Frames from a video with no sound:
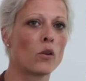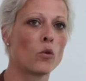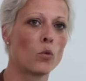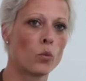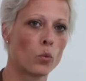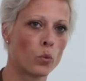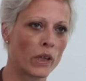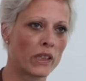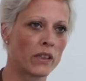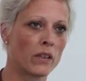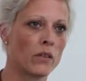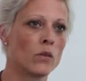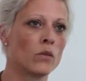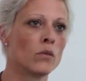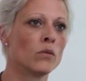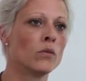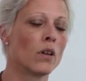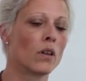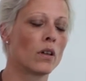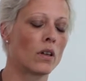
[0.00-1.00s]
when you
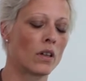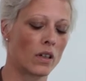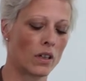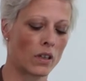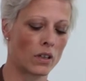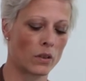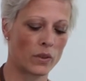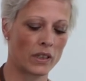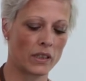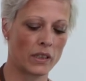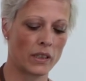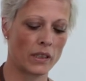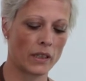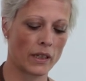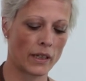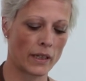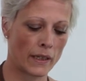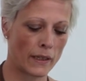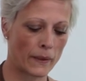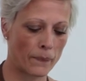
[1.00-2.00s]
are already
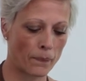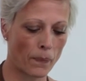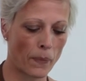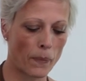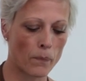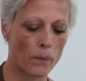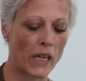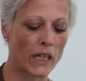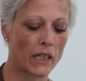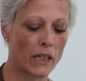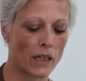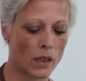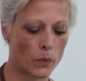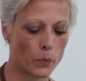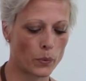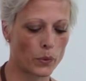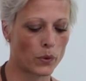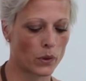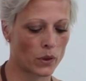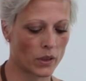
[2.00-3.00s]
making up
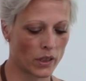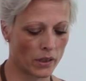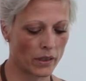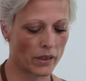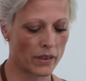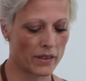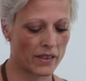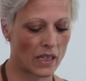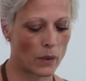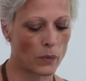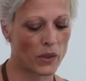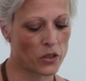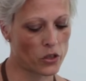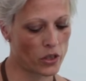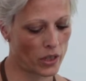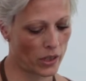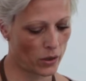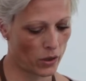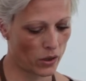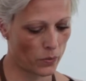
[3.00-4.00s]
or
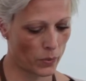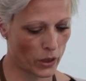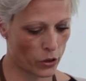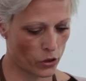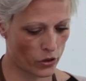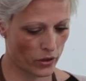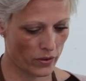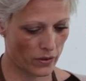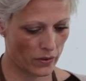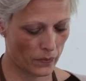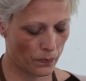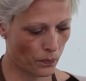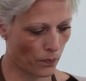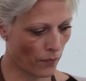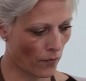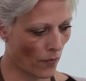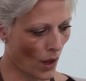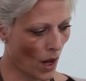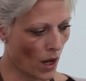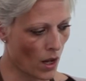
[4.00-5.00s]
establishing your budget.
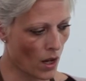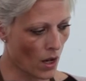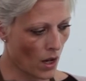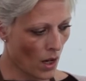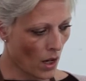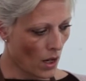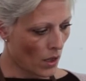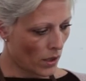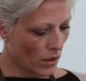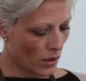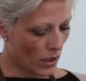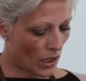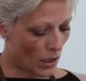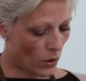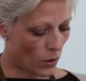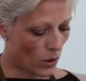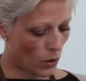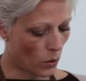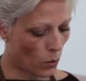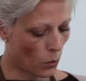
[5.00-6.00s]
Now,
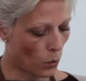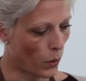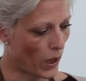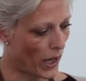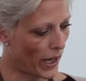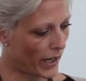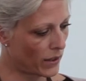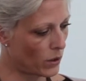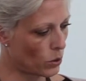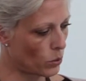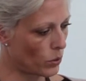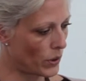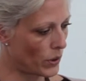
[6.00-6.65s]
why do we